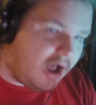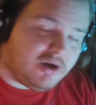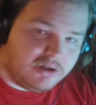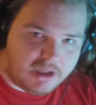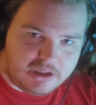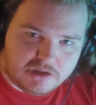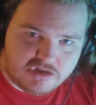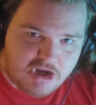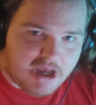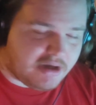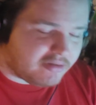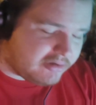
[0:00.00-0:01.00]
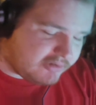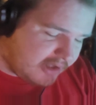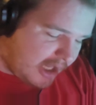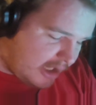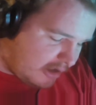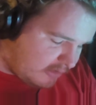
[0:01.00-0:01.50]
Unlike Jack, this
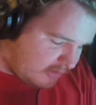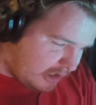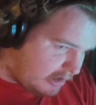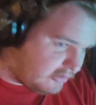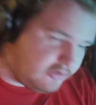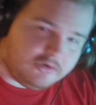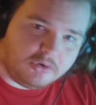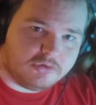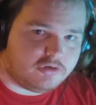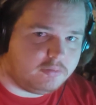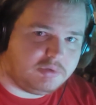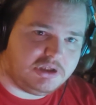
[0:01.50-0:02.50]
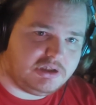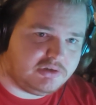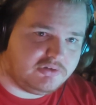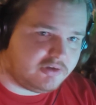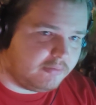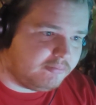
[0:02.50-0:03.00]
guy does not assert to be
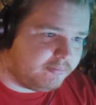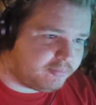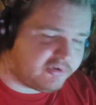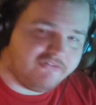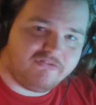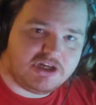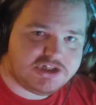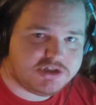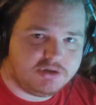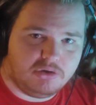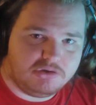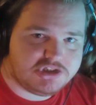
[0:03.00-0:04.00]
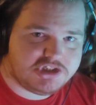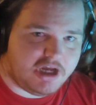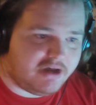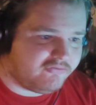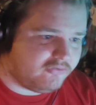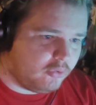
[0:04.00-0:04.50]
some professional
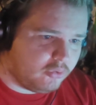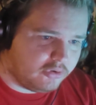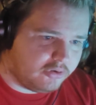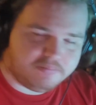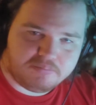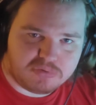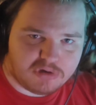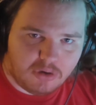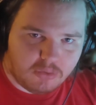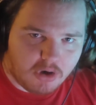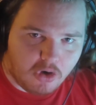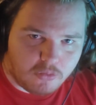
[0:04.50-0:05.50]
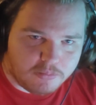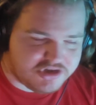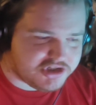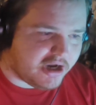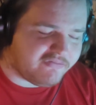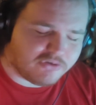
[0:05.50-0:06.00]
chef or pro home
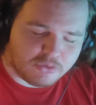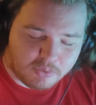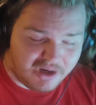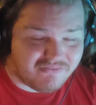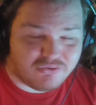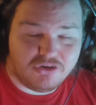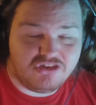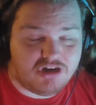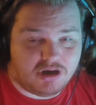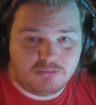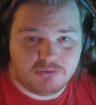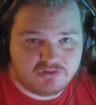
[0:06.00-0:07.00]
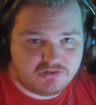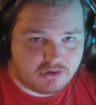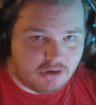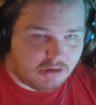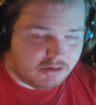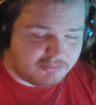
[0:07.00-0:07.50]
chef or whatever Jack wants to
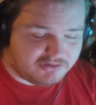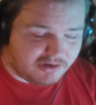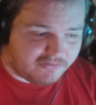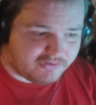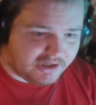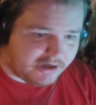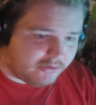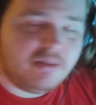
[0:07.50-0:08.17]
call himself now.